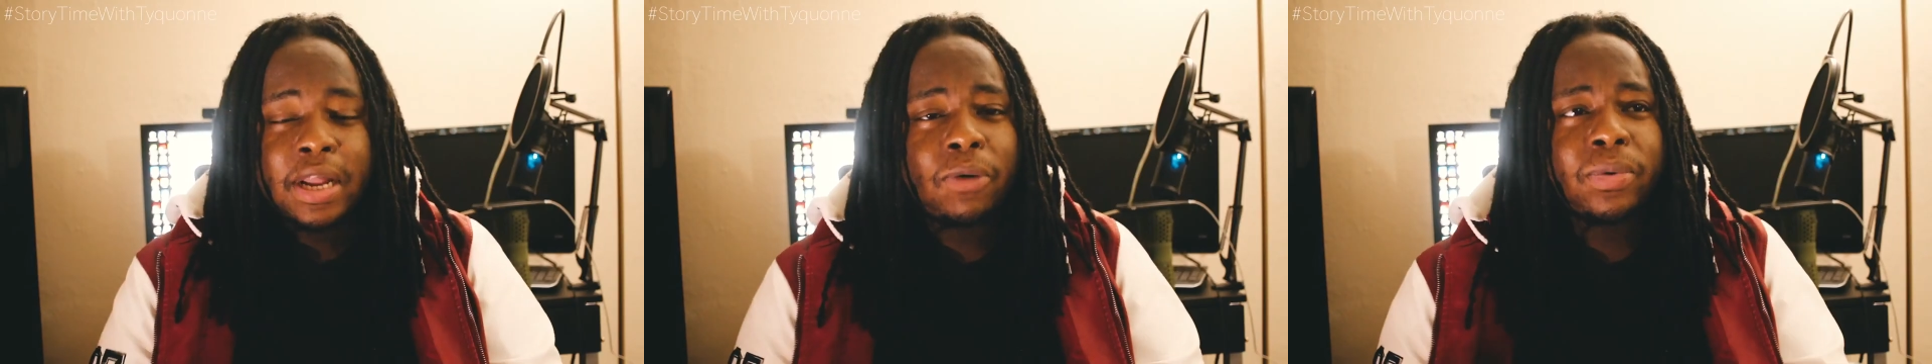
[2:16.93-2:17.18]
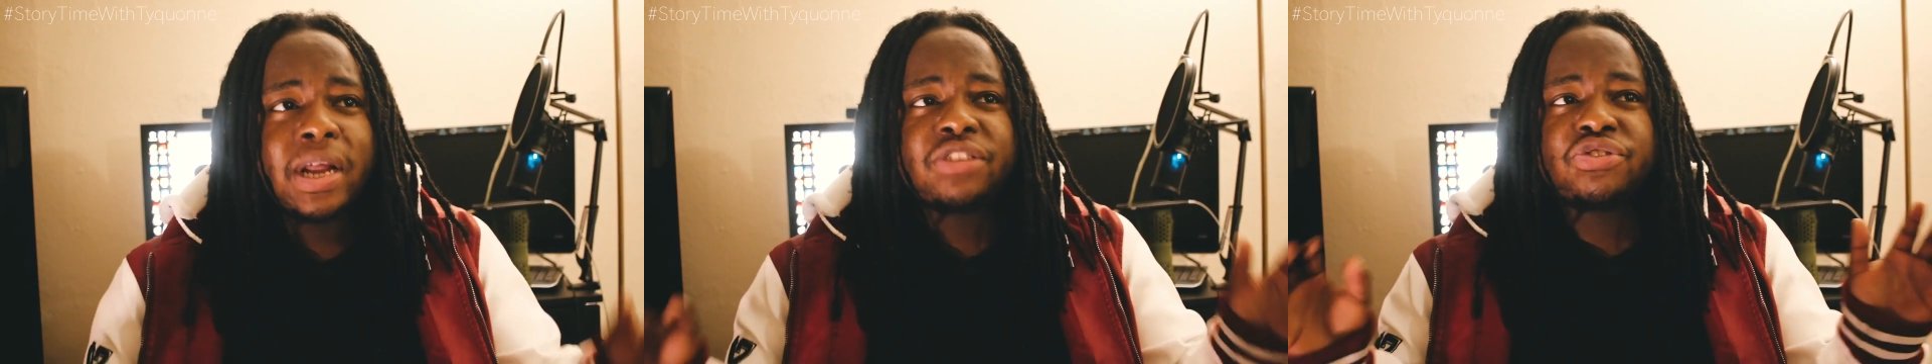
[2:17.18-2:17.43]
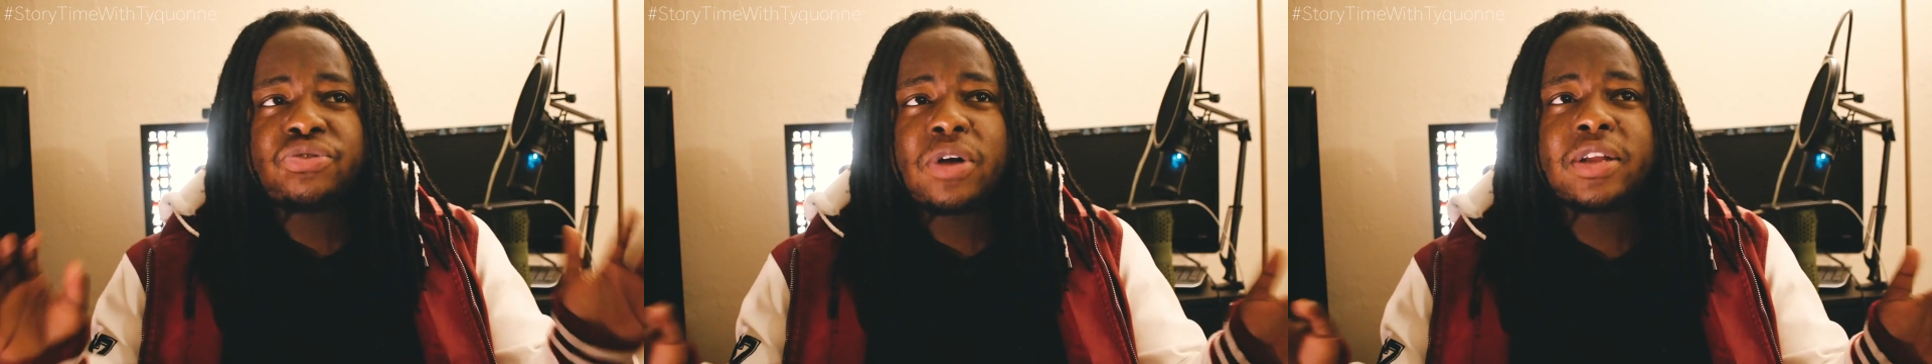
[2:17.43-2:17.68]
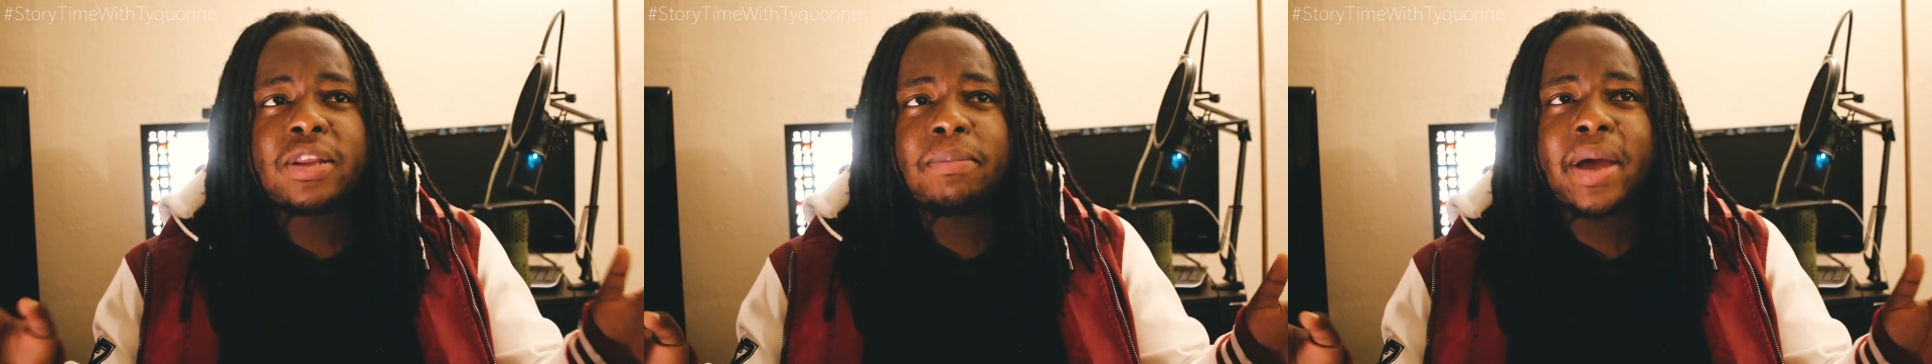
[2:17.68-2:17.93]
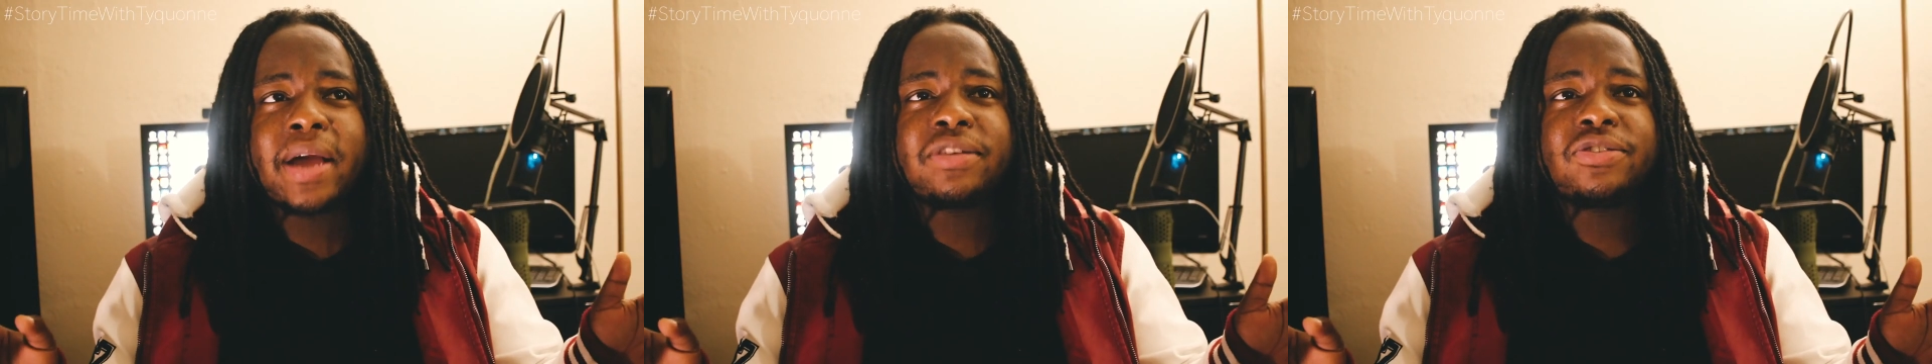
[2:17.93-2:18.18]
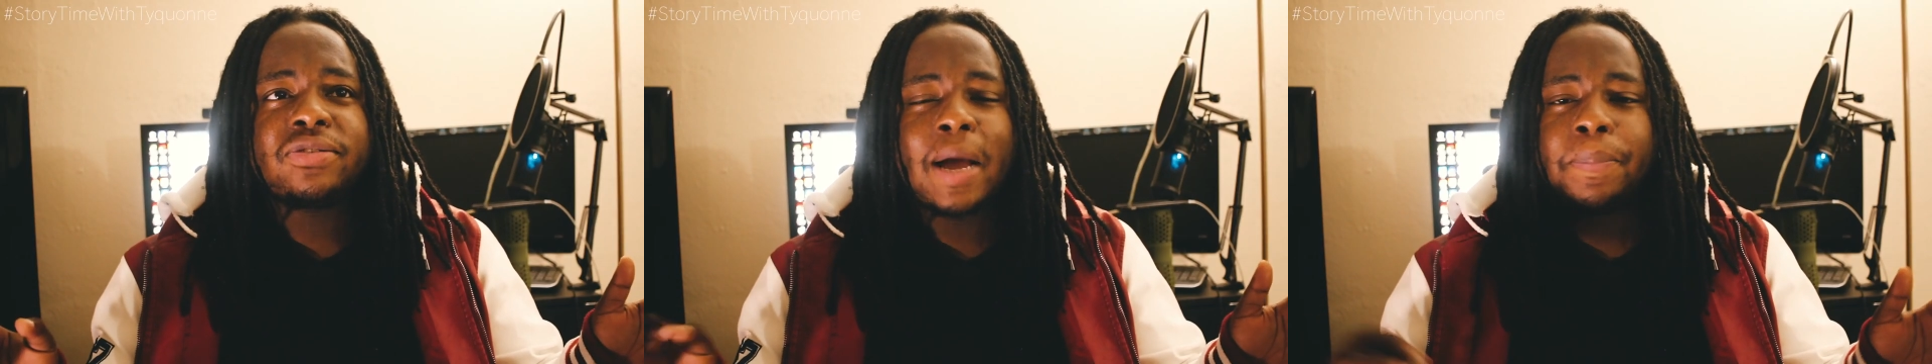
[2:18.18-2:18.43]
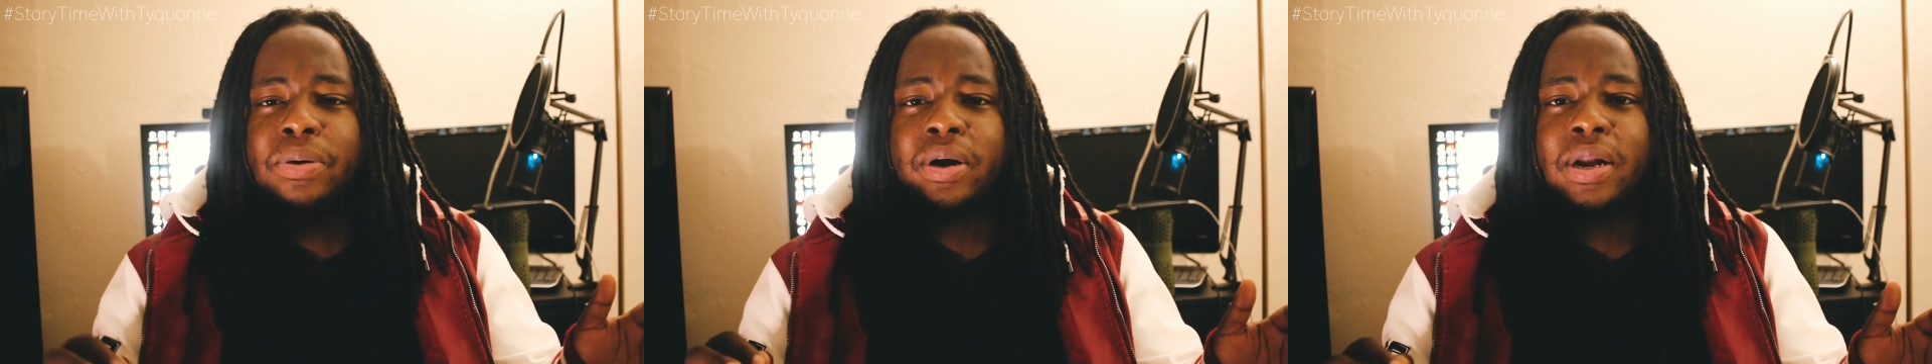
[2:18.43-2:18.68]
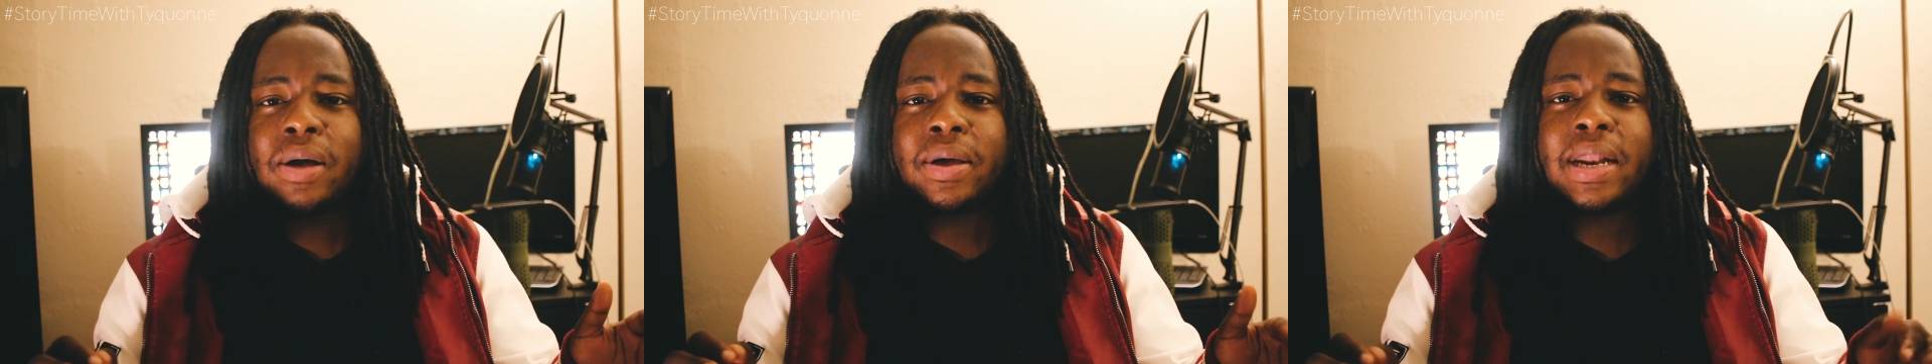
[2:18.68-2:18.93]
Now when I struck the match, I put
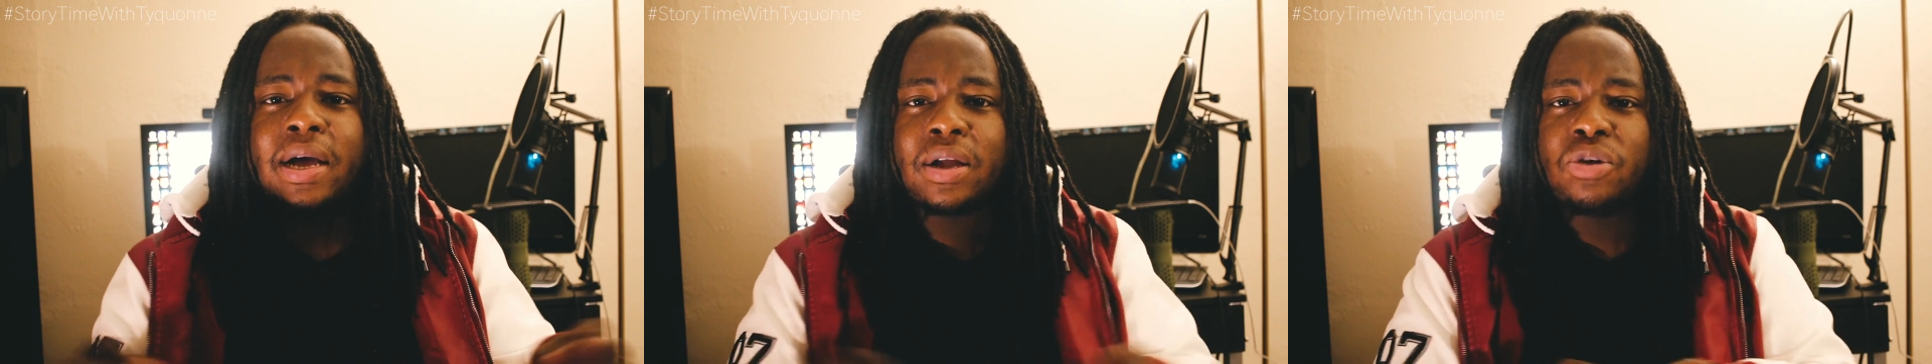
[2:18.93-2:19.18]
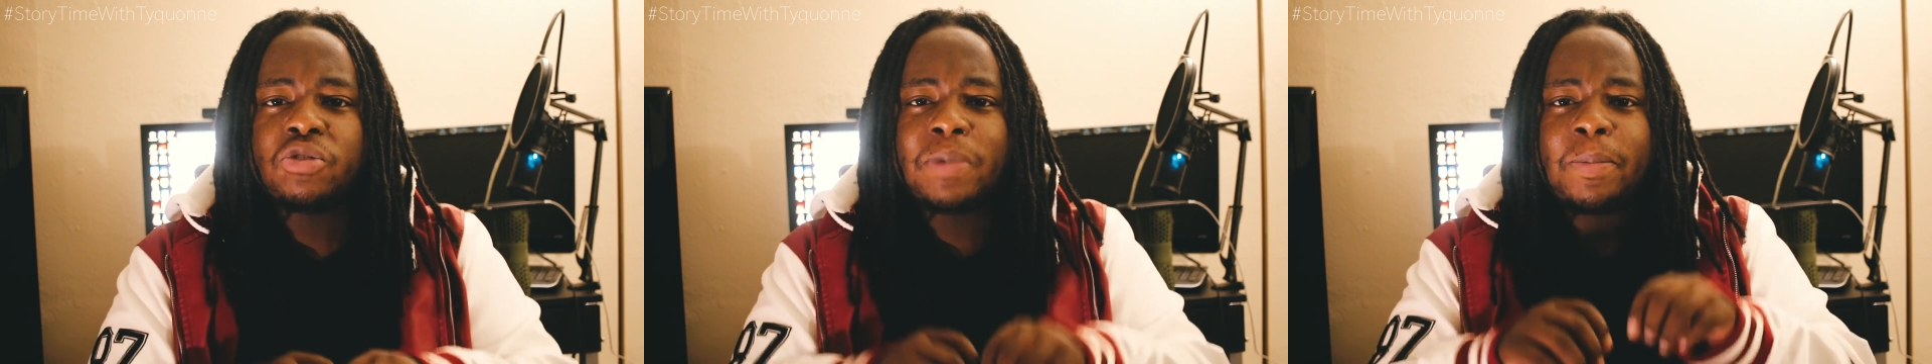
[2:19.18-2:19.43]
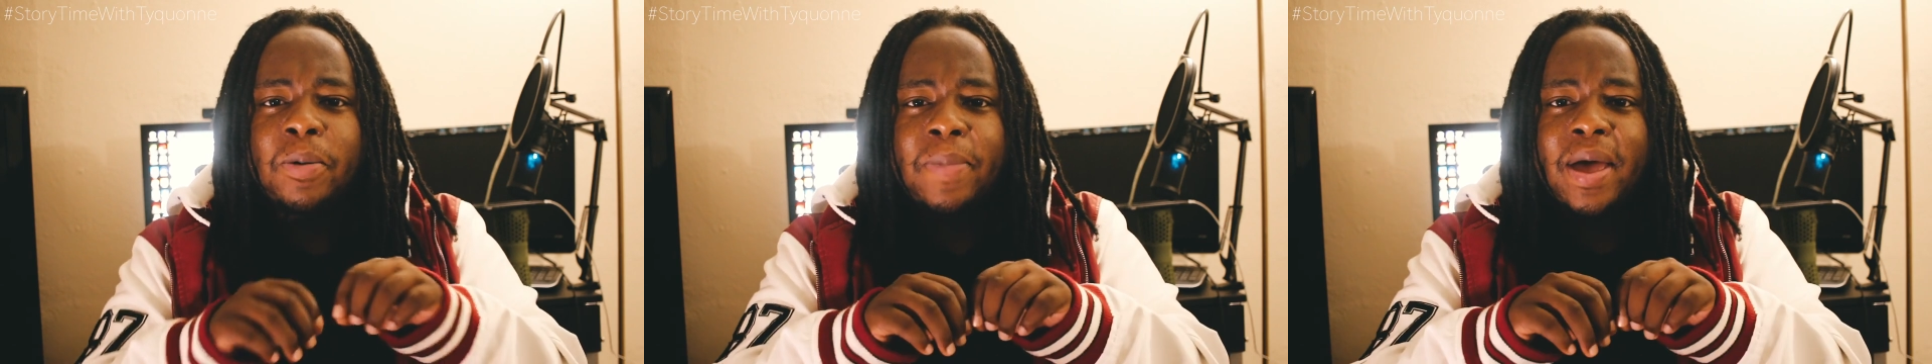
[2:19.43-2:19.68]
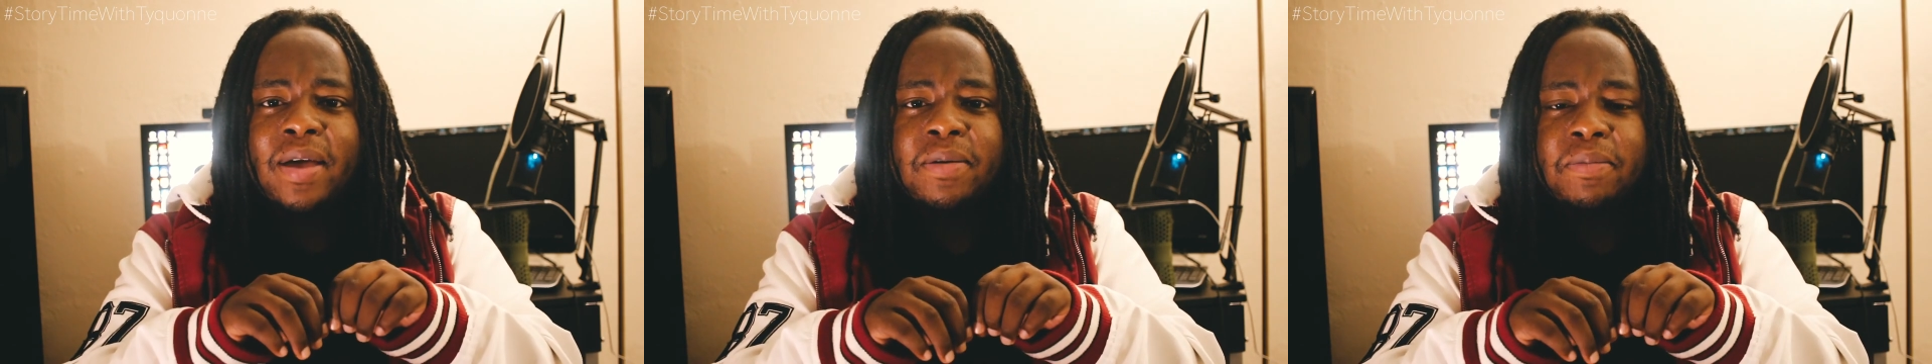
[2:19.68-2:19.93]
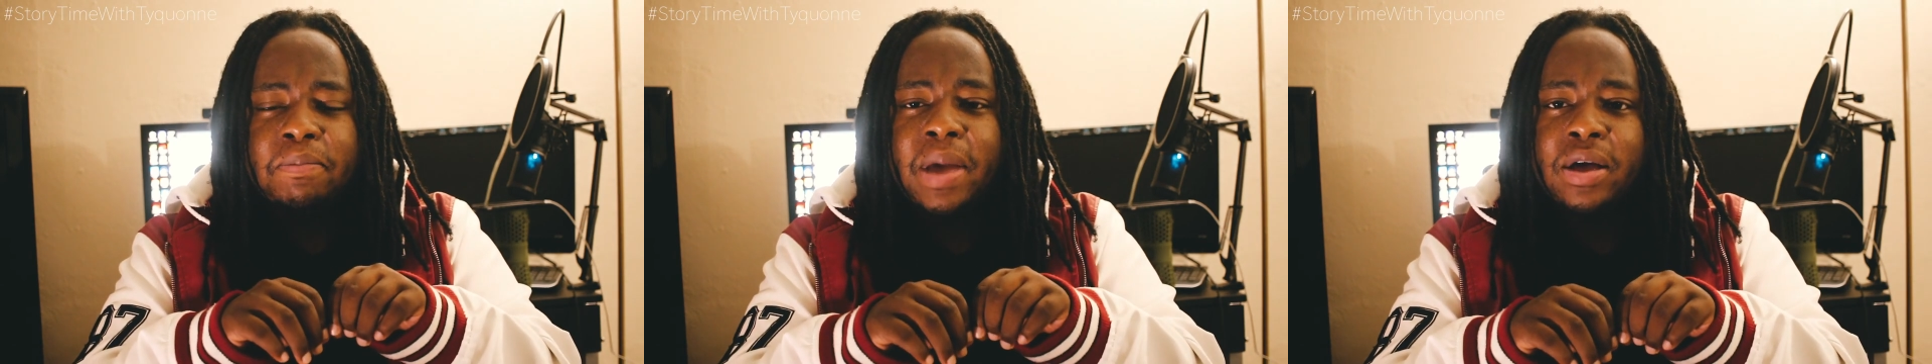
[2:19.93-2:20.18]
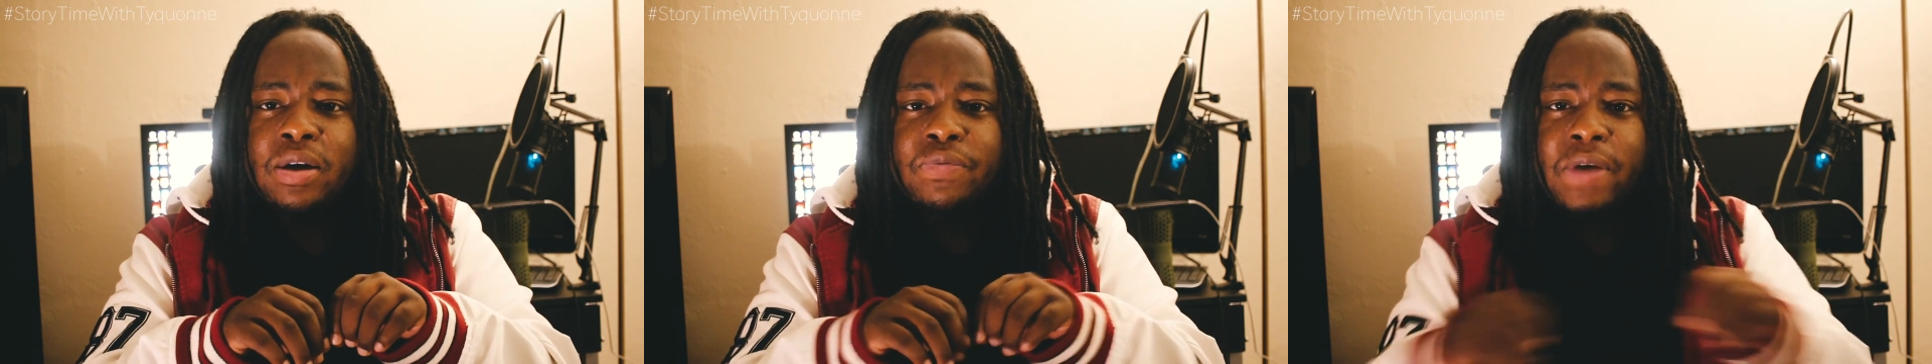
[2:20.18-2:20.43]
it out and I closed my book bag back up